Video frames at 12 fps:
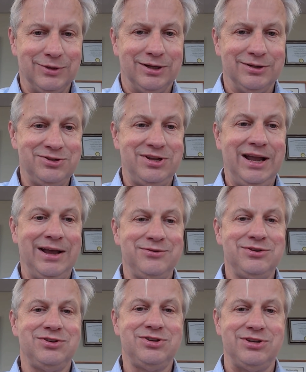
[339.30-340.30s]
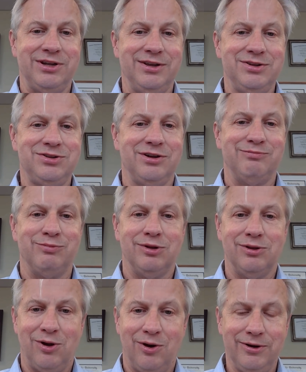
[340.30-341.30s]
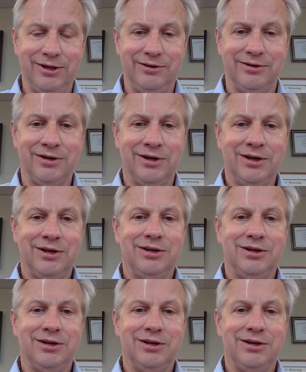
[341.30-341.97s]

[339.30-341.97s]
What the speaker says: staff's sense of belonging,